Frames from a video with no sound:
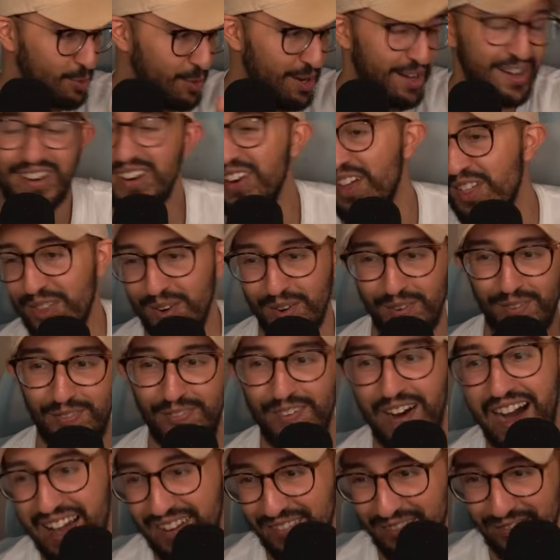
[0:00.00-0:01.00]
draw another
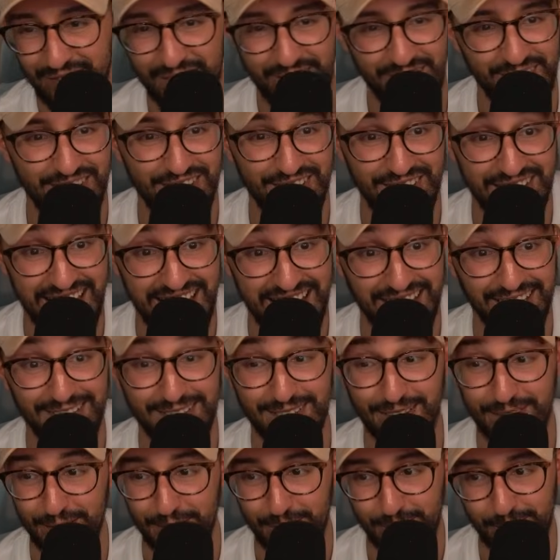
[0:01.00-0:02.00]
5 from your
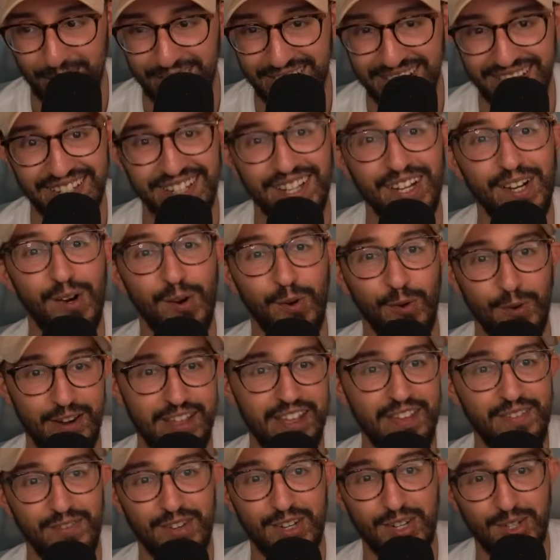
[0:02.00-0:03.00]
deck turn 1 or
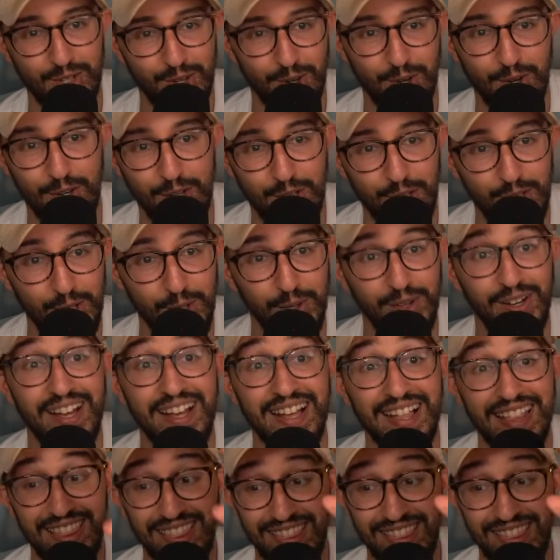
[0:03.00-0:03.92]
even turn 2.